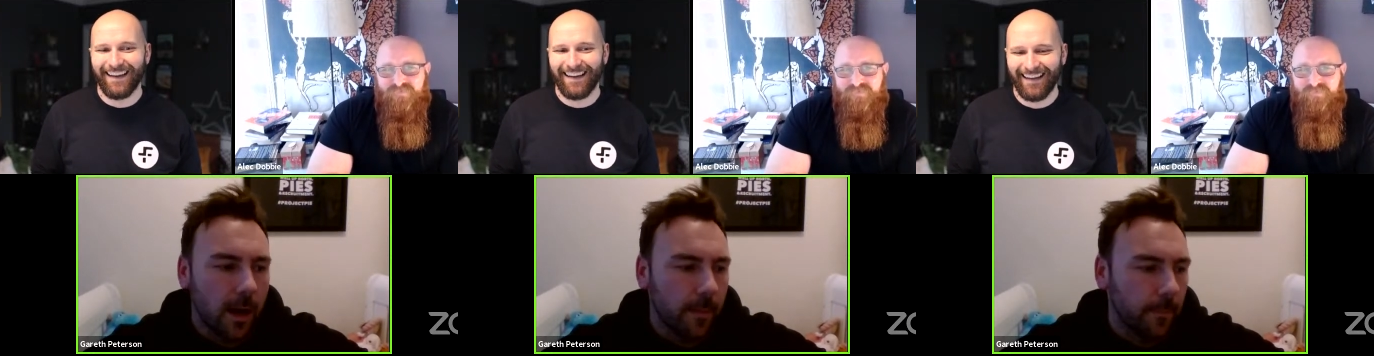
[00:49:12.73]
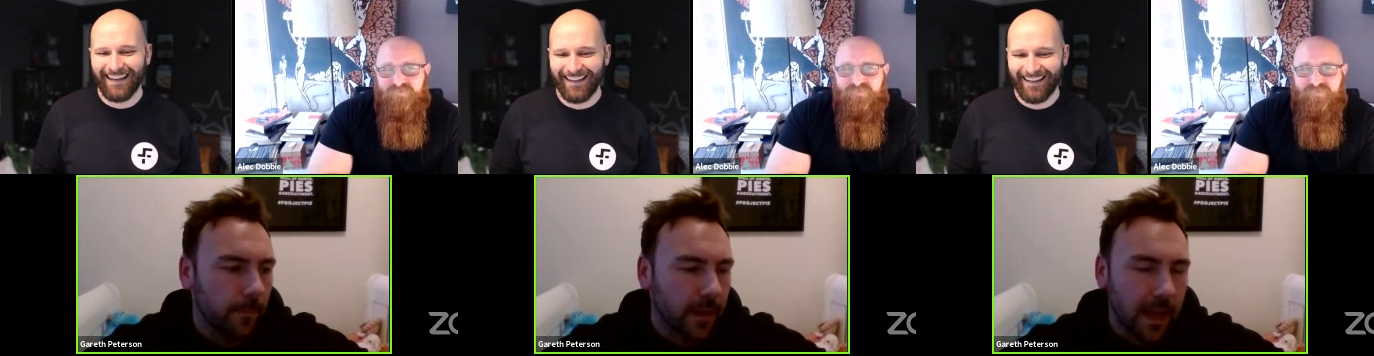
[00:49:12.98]

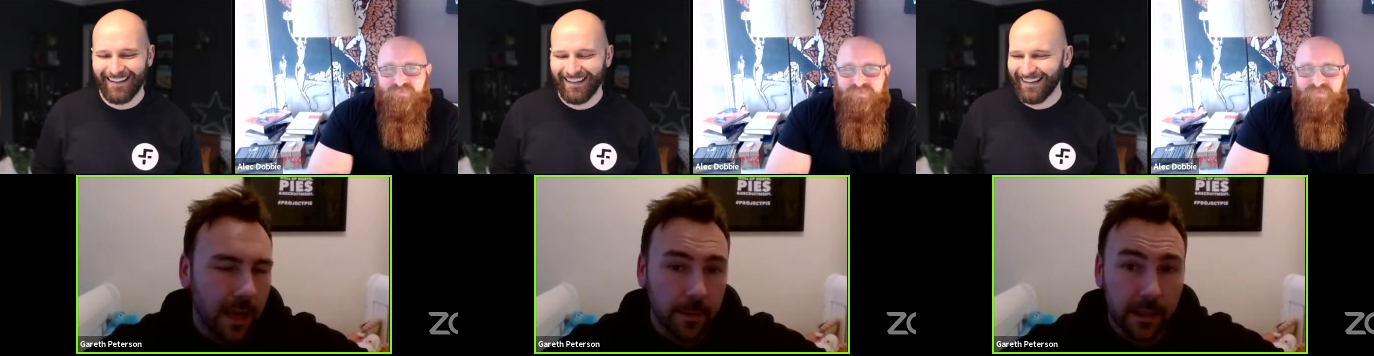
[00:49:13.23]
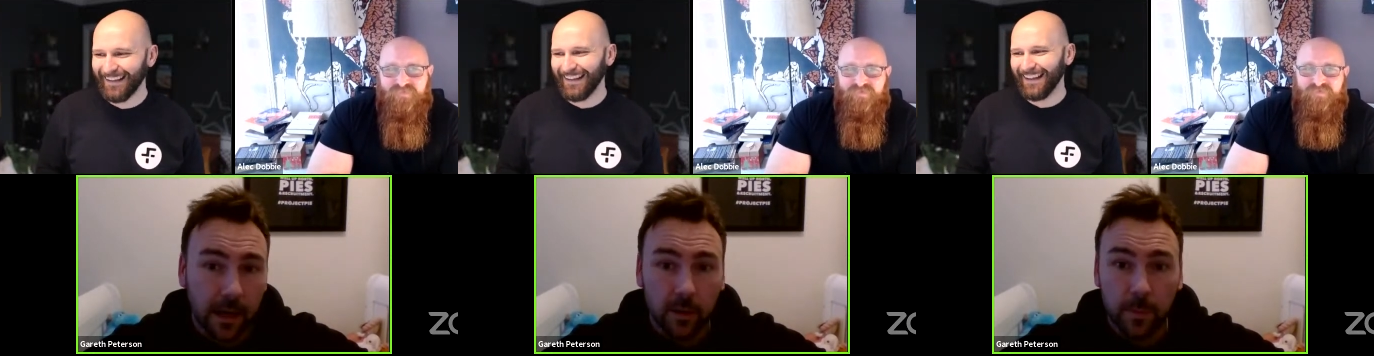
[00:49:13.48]
Speaker 1: um, keep
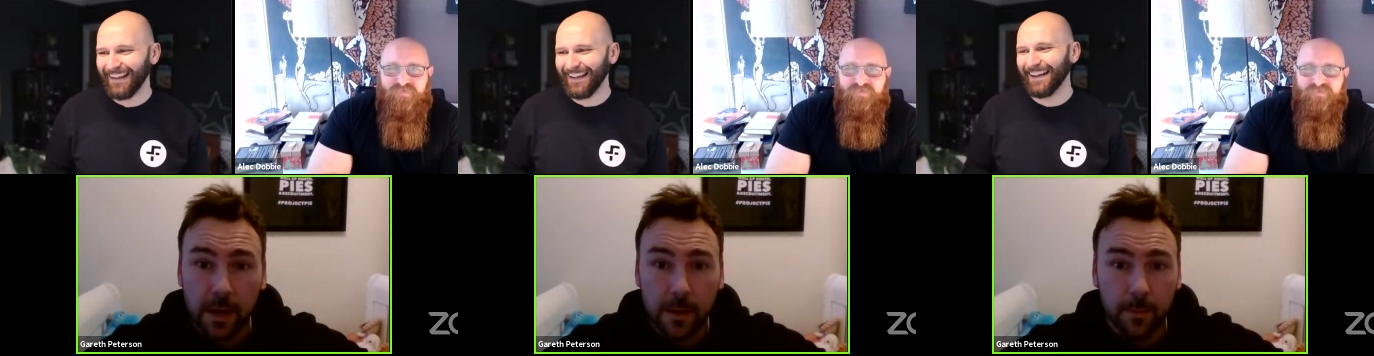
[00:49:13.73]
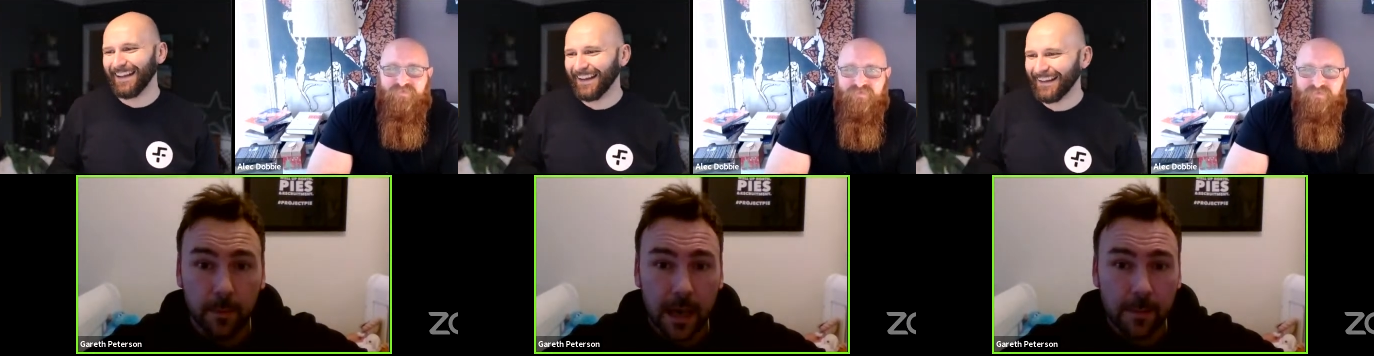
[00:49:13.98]
your sales
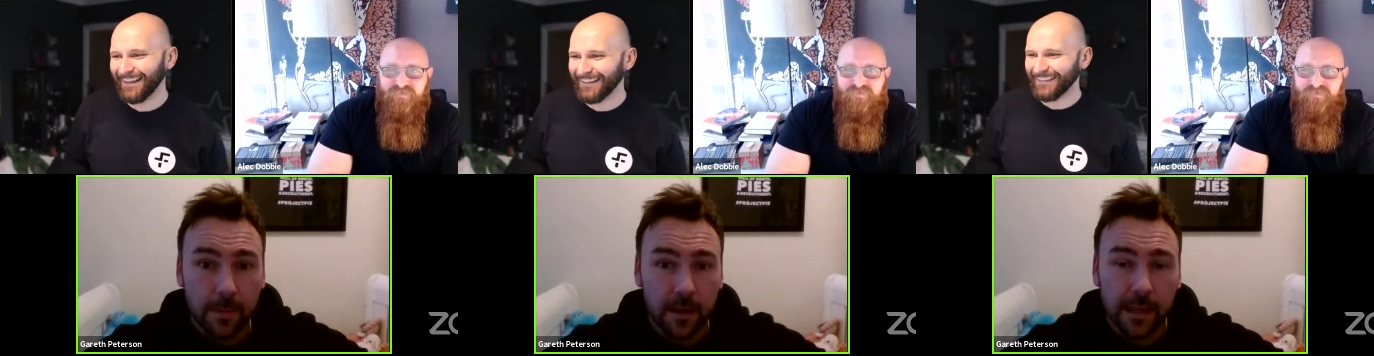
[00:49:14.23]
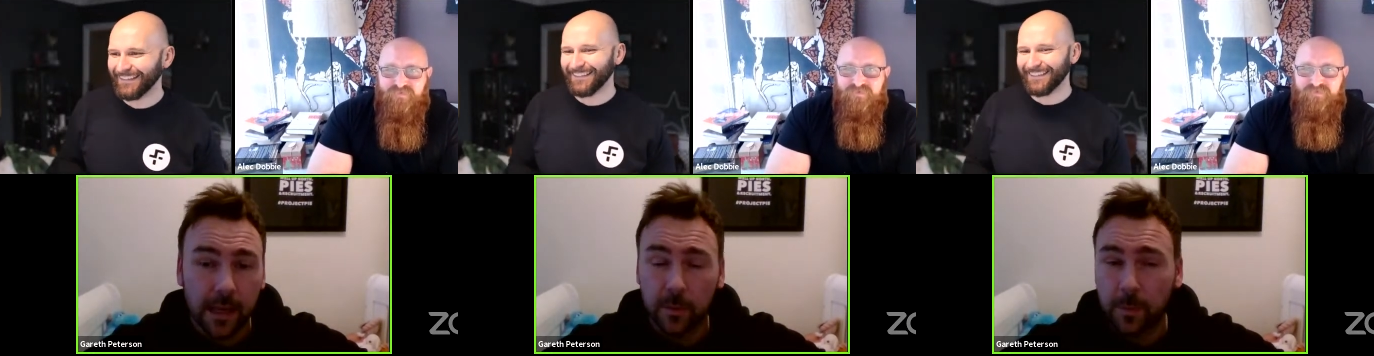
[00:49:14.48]
people keep your
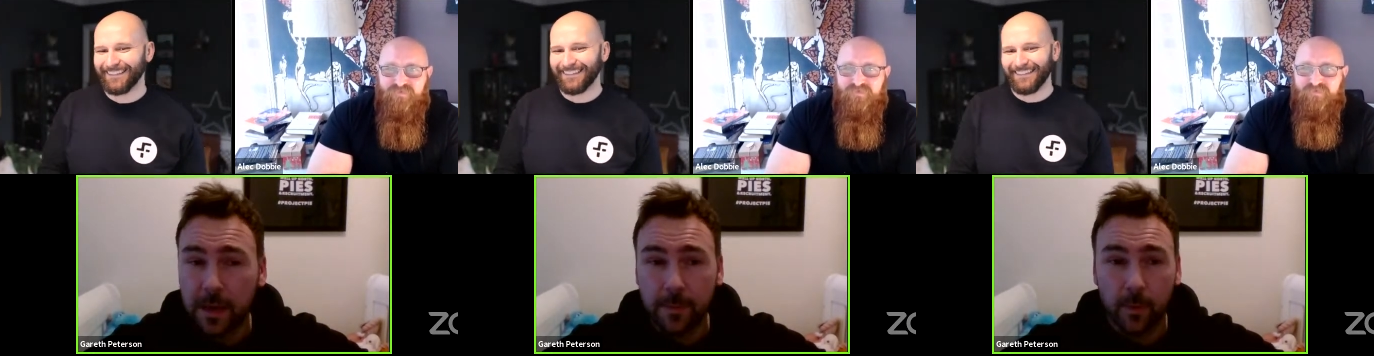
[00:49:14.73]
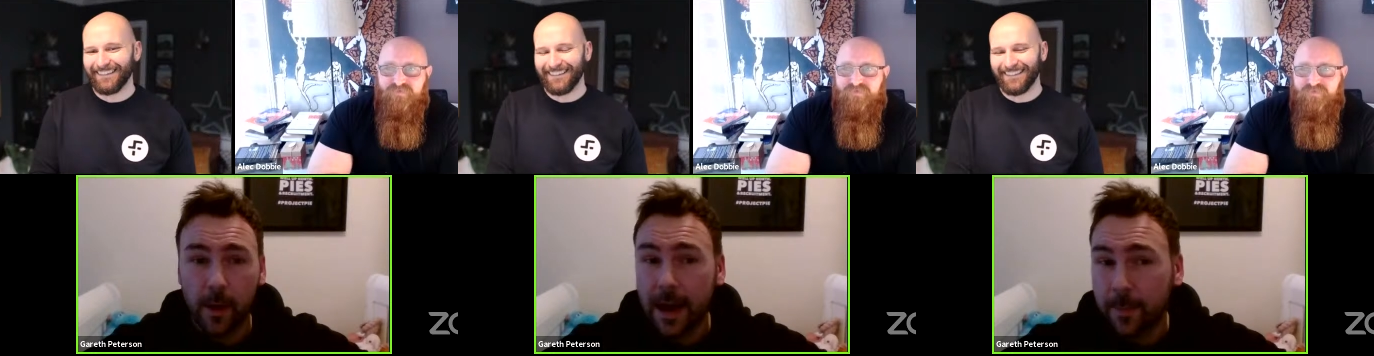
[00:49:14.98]

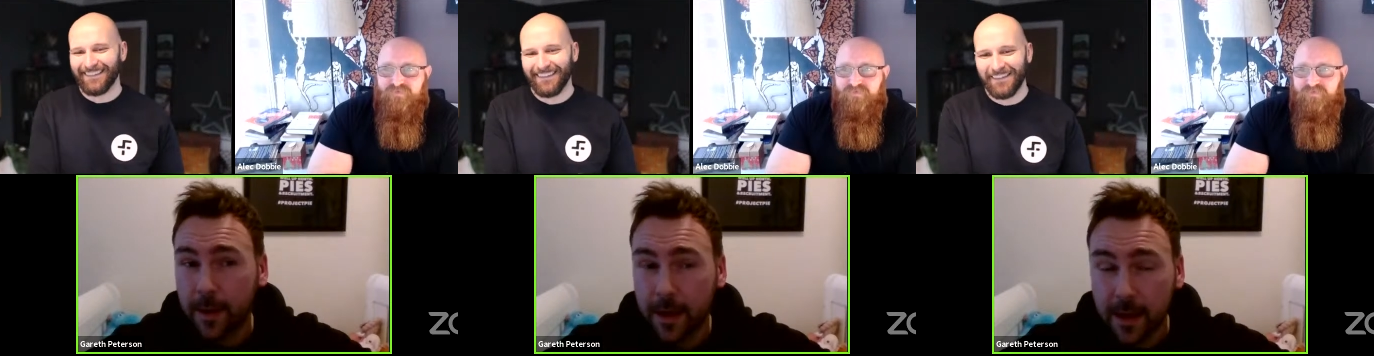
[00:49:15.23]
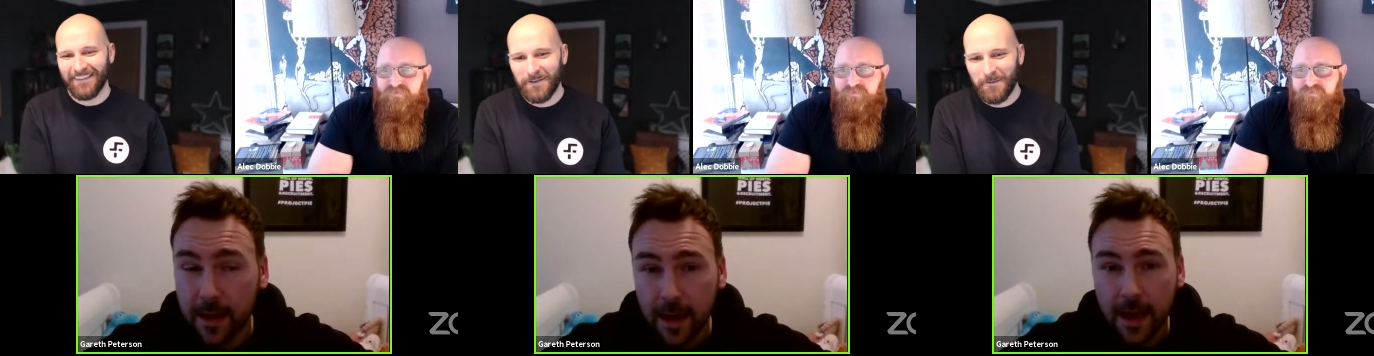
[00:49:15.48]
salespeople
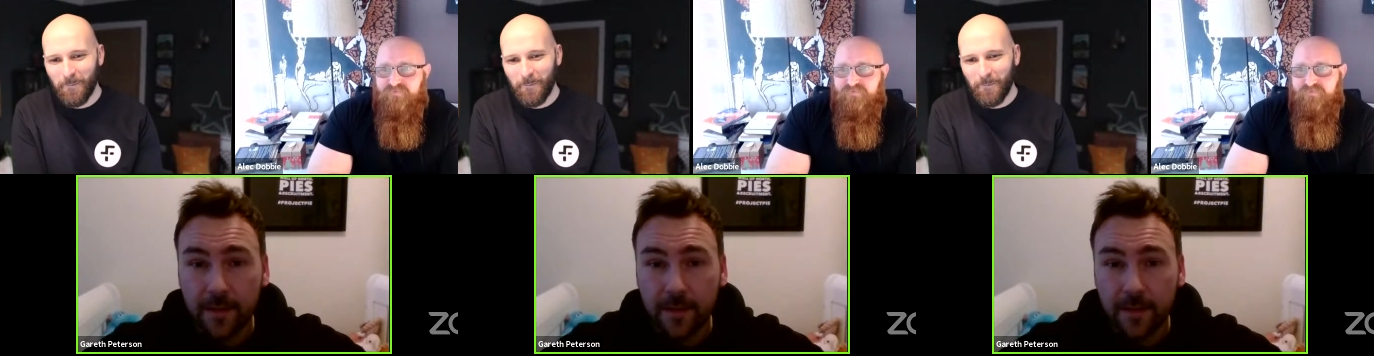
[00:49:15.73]
happy.